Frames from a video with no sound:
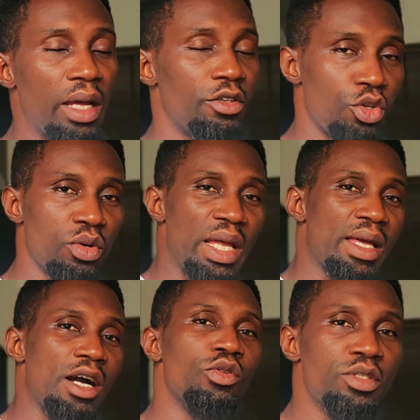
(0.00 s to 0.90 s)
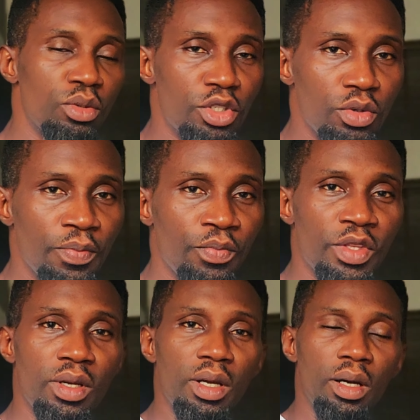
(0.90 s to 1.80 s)
Like I always told you,
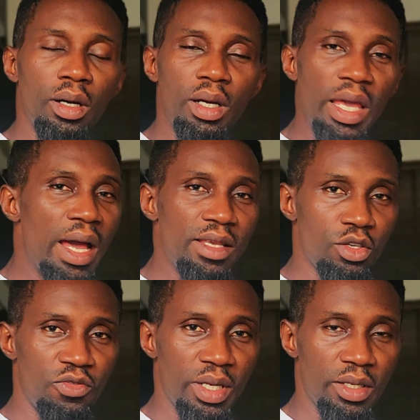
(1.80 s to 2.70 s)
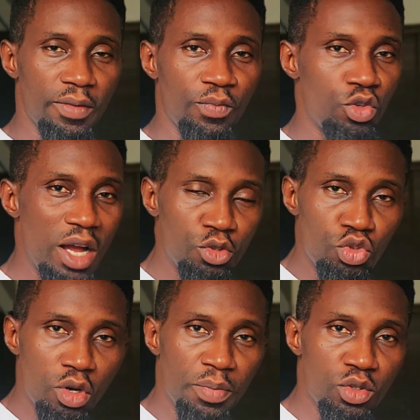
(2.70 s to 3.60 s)
AI is your friend. You have to
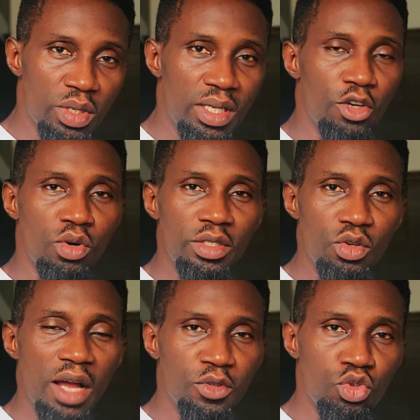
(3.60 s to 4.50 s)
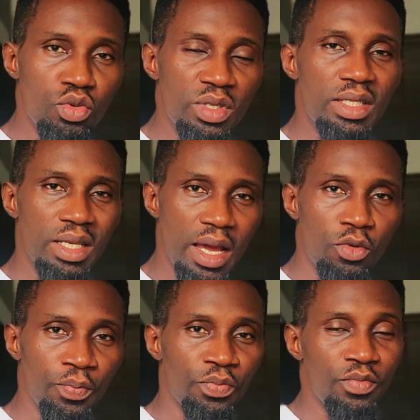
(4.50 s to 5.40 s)
jump into it now. You have to use it now.
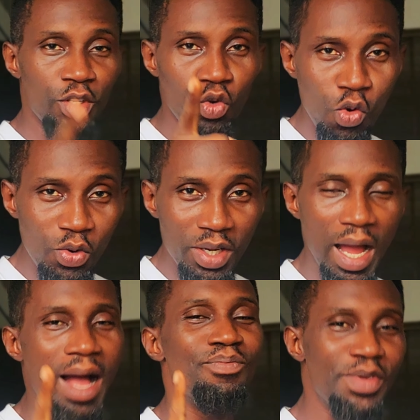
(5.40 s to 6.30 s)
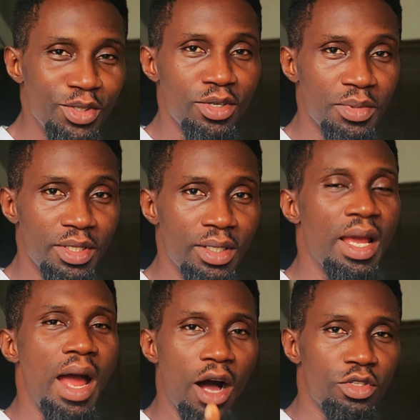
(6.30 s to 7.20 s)
Go and build something.
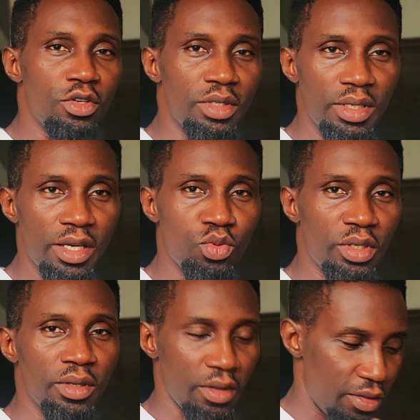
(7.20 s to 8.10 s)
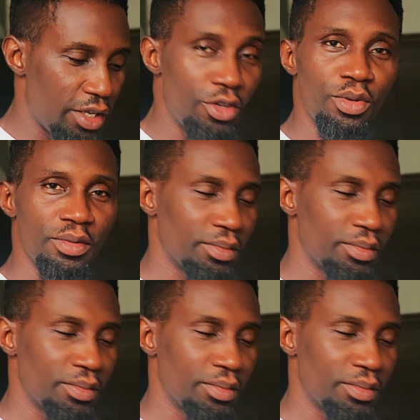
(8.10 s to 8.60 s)
I'll see you on the next one. Thank you.